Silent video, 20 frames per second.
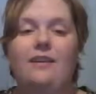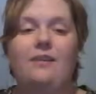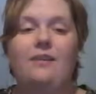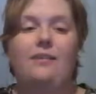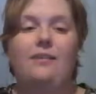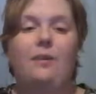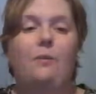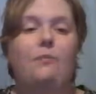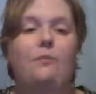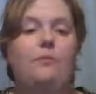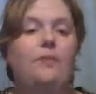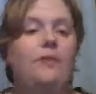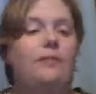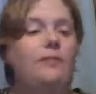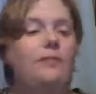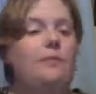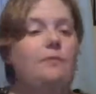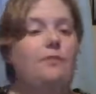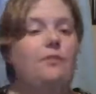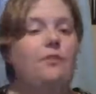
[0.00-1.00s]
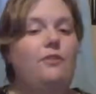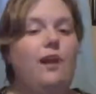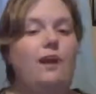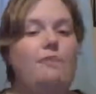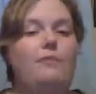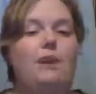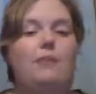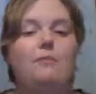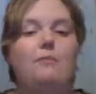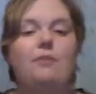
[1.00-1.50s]
So please subscribe
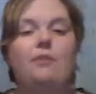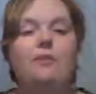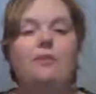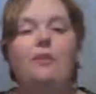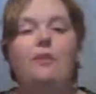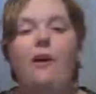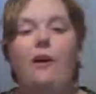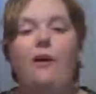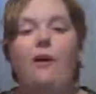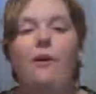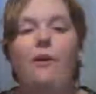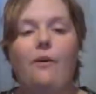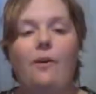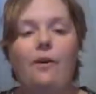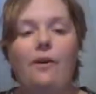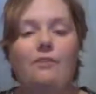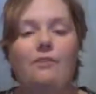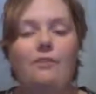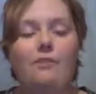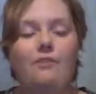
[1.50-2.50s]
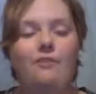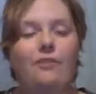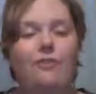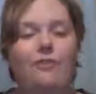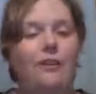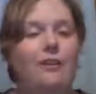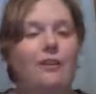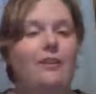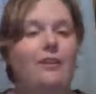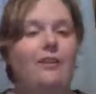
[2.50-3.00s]
down below if you
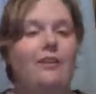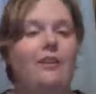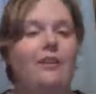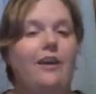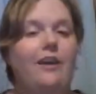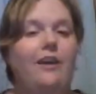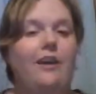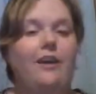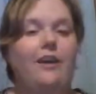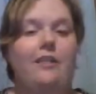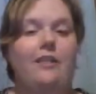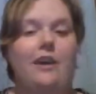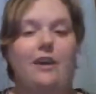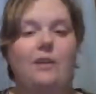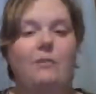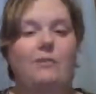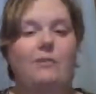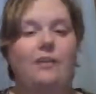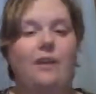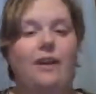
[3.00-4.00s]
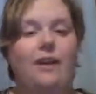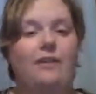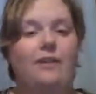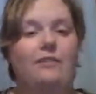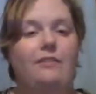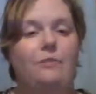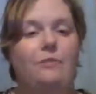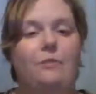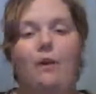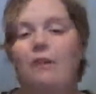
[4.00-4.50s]
feel that you would like
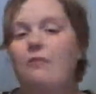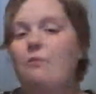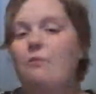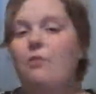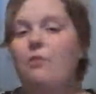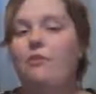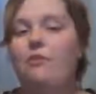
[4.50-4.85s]
to watch more